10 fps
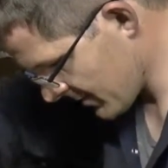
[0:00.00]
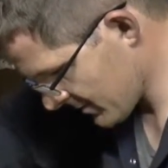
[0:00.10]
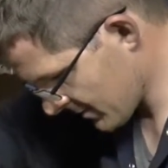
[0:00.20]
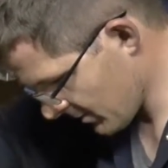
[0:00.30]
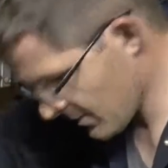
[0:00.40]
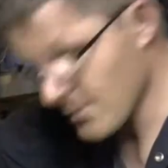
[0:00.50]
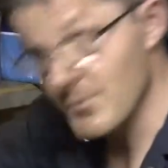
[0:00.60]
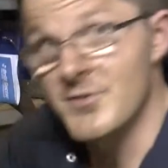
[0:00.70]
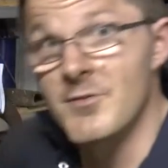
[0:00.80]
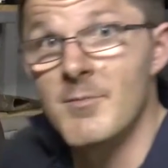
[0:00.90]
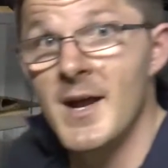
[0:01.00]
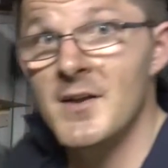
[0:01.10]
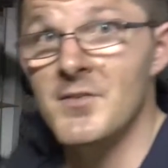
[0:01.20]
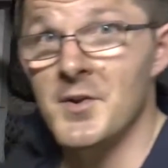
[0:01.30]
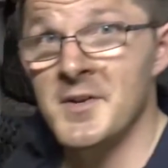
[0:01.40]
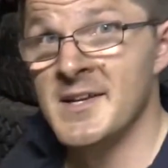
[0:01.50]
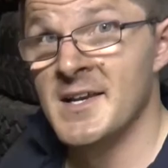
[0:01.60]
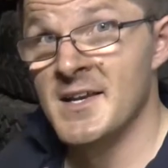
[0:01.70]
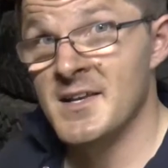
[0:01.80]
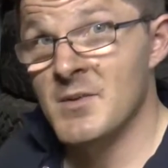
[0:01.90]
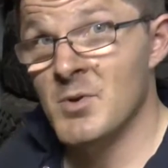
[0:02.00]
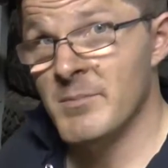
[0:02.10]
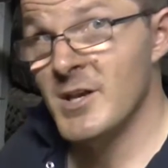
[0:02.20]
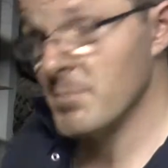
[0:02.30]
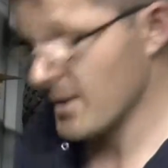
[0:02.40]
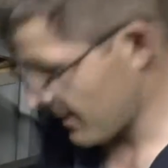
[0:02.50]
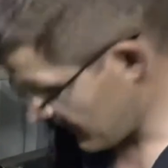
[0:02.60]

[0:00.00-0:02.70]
and it's got the original mags on it, you want to be a bit